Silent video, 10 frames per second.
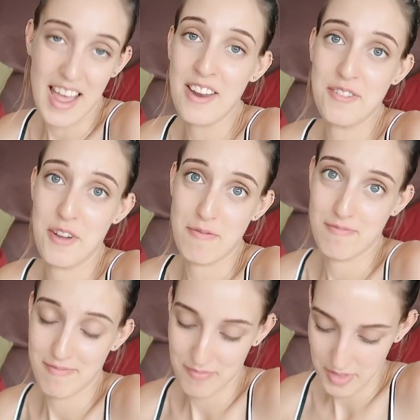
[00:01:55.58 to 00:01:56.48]
I don't know.
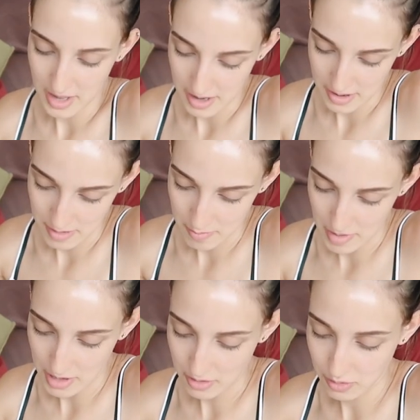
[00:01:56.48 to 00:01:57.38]

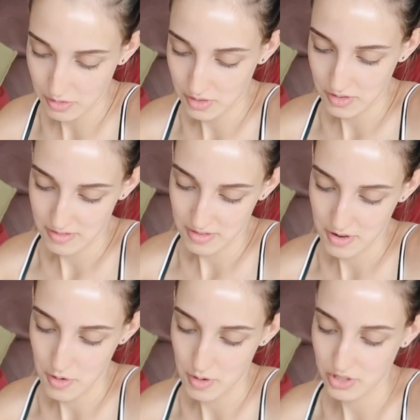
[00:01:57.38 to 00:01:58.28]
Um, I don't
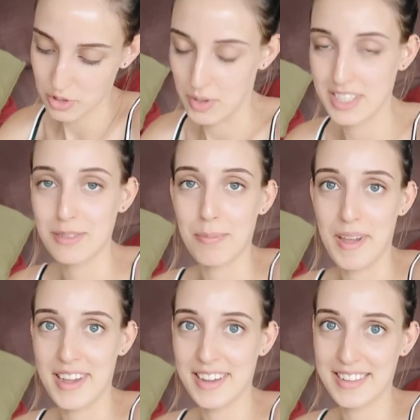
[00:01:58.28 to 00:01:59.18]
know what to
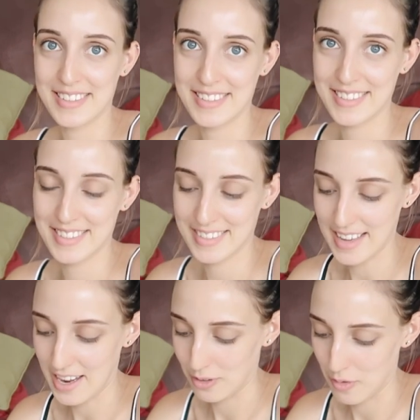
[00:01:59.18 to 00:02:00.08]
expect.
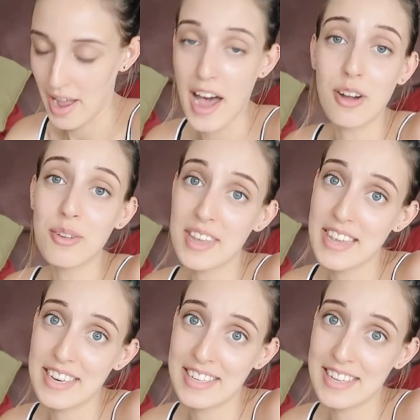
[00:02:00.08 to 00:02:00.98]
I don't know how to
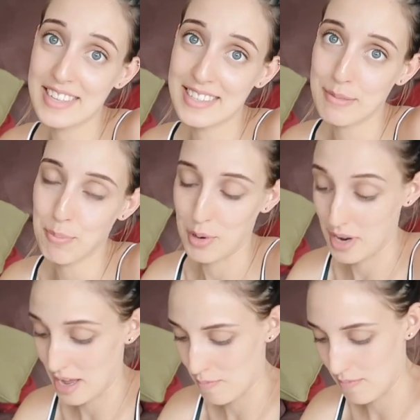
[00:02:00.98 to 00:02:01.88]
eat it,
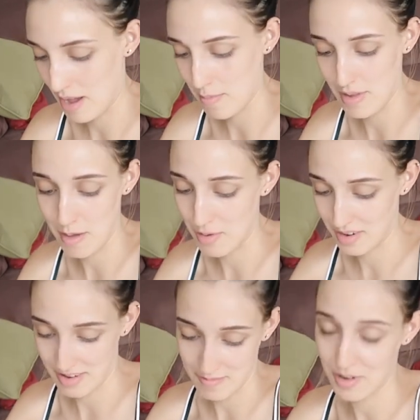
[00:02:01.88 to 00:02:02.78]
but I'm, I'm, I'm,